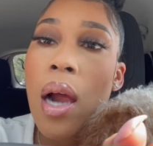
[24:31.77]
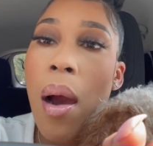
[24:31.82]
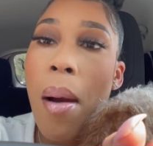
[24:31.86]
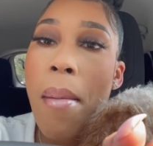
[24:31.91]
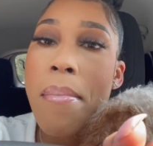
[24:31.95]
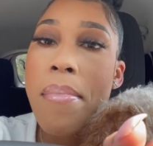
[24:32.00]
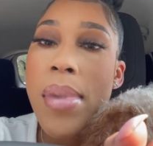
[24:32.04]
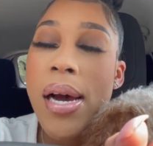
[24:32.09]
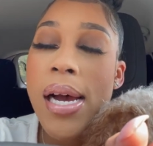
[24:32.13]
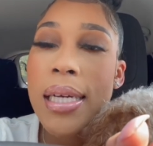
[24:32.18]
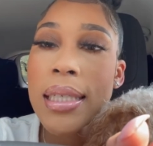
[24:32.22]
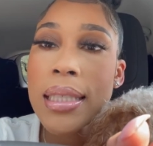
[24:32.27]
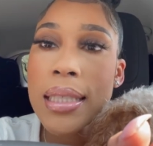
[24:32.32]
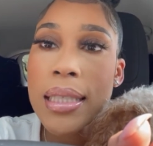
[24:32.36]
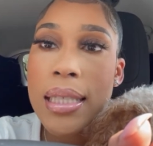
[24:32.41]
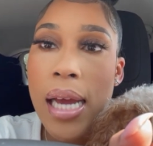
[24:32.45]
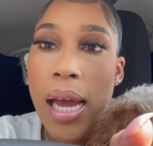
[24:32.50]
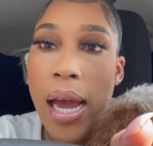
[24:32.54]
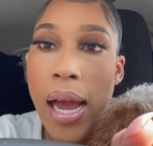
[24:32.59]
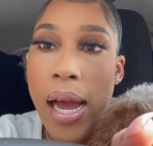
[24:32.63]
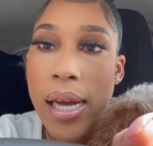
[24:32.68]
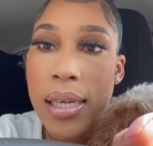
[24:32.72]
But
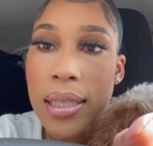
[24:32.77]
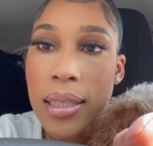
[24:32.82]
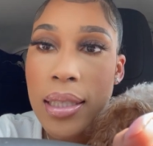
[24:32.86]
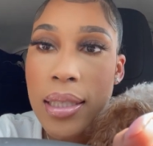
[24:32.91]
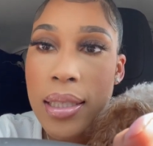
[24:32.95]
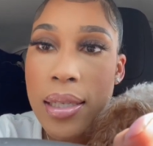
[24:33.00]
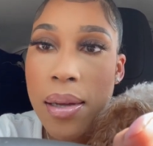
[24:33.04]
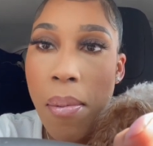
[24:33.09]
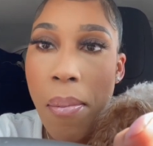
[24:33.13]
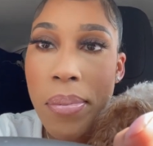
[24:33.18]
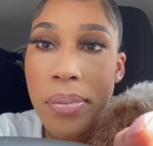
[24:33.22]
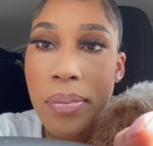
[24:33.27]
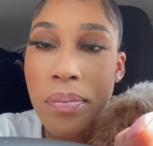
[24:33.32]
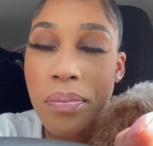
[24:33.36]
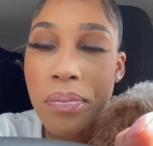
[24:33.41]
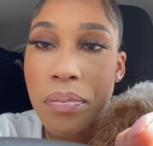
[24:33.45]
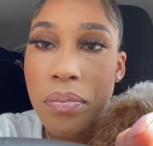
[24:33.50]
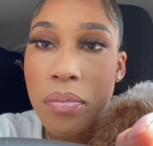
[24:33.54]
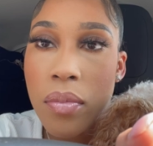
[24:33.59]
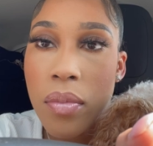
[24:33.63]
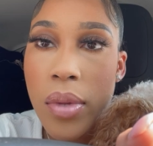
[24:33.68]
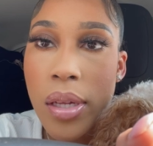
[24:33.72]
yeah,
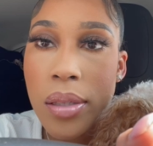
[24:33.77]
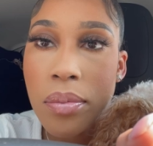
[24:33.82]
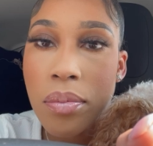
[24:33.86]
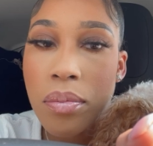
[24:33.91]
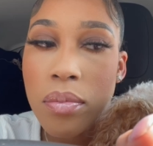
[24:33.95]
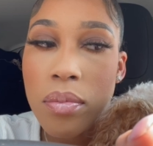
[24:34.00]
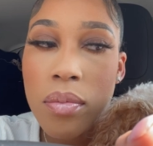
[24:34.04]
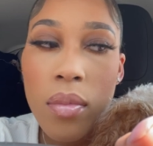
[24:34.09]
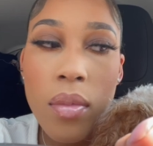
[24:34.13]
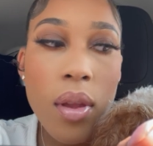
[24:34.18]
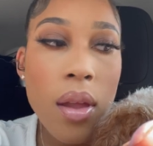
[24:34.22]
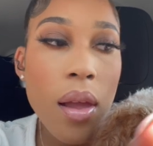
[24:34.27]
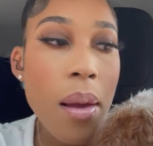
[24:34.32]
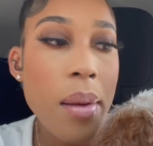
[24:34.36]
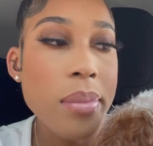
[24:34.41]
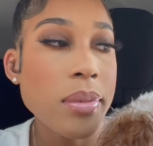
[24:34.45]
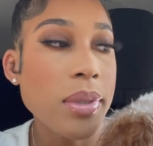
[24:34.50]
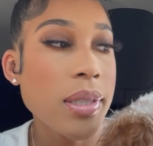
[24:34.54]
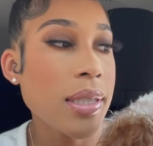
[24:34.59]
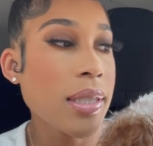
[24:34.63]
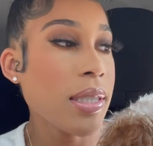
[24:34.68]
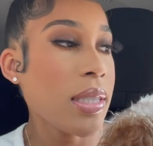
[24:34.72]
I'm
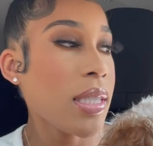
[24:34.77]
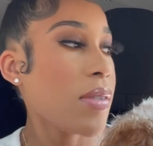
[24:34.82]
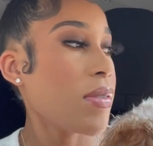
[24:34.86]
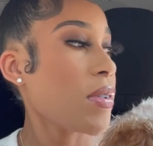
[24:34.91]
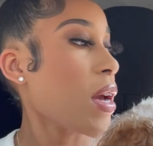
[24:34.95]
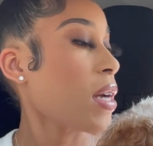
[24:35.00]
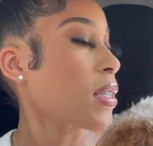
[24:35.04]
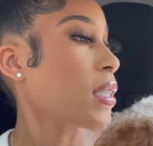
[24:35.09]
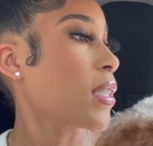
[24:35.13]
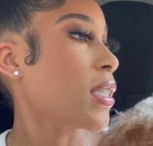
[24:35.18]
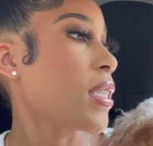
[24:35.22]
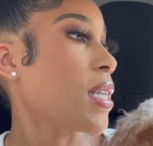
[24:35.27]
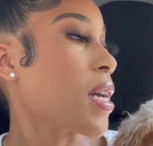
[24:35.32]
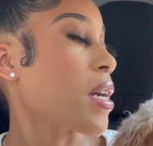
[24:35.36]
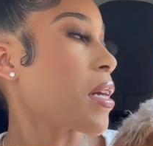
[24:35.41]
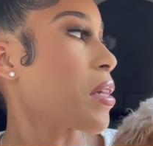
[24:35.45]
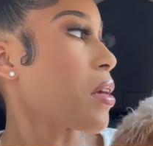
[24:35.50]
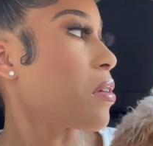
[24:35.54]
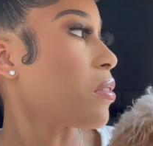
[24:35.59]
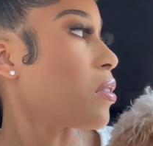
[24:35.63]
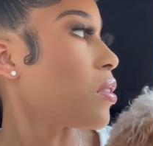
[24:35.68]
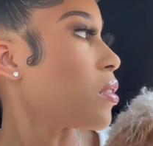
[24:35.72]
trying to see if y'all can get a
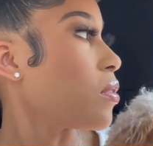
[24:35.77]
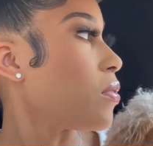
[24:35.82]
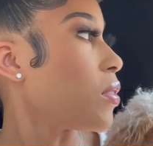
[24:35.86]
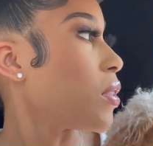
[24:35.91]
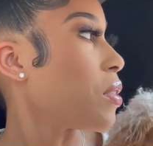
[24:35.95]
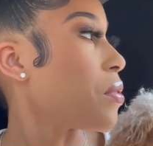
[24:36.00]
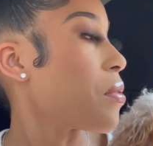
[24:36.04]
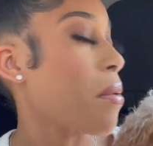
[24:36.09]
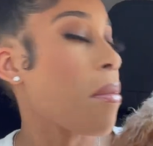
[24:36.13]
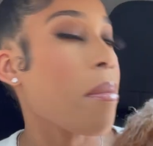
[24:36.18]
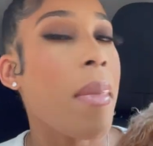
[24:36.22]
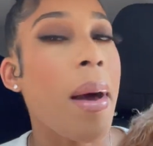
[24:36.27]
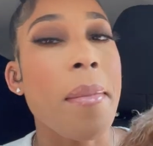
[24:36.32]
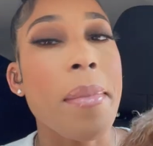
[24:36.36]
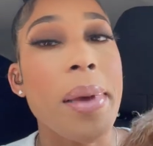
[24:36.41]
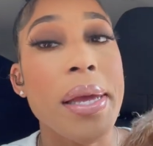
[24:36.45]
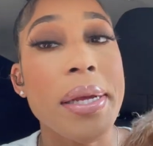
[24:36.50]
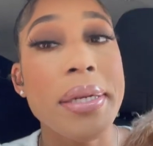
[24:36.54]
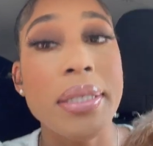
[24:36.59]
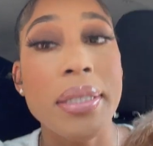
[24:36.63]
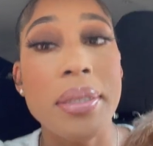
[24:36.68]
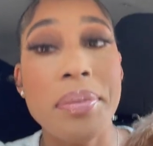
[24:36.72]
closer view of my
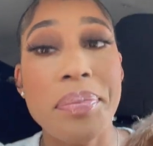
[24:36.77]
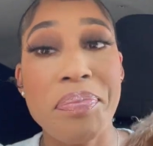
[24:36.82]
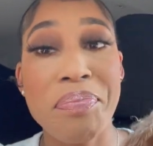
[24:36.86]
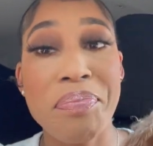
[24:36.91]
makeup,